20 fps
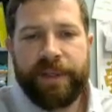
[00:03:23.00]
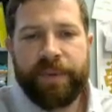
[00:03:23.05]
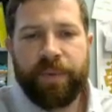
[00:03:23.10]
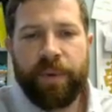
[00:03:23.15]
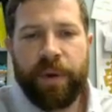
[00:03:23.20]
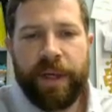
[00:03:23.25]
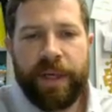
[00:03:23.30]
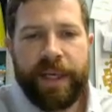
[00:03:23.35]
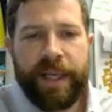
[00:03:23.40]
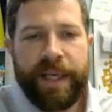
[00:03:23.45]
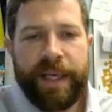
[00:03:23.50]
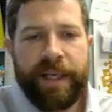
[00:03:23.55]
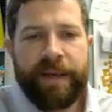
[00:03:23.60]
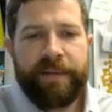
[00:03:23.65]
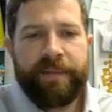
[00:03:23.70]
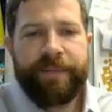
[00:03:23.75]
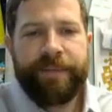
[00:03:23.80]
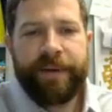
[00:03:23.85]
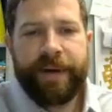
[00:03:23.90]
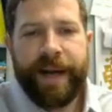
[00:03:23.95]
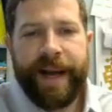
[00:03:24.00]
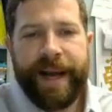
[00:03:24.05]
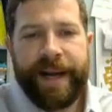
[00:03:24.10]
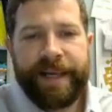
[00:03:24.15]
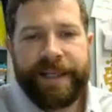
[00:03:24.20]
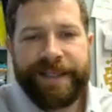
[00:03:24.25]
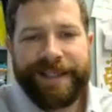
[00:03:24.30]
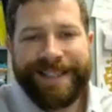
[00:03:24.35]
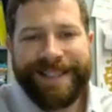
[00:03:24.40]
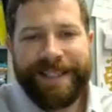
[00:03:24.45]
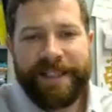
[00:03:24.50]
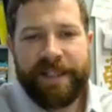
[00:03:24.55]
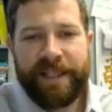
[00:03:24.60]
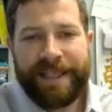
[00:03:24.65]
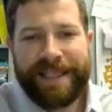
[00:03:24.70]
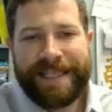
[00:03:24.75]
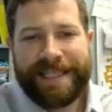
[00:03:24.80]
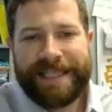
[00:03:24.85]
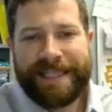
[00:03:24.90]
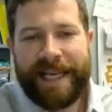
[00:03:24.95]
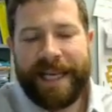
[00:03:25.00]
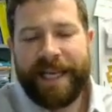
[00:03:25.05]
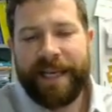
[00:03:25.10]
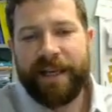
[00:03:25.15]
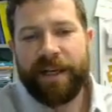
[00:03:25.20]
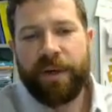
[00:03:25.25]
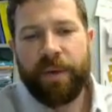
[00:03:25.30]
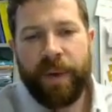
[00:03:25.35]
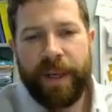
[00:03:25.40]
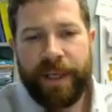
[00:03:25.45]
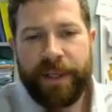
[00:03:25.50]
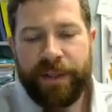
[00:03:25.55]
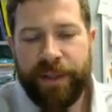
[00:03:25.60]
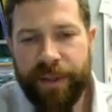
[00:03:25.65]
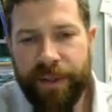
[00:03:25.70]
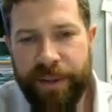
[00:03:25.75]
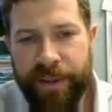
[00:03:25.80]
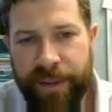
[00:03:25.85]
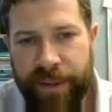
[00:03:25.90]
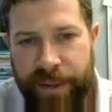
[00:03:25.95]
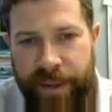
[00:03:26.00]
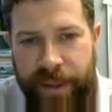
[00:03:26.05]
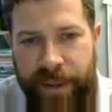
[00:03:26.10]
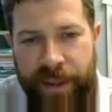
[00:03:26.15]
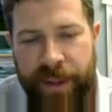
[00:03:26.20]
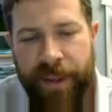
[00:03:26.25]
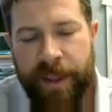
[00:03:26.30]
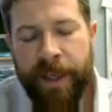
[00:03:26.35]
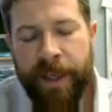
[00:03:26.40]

y minus 1, in for x into this second equation.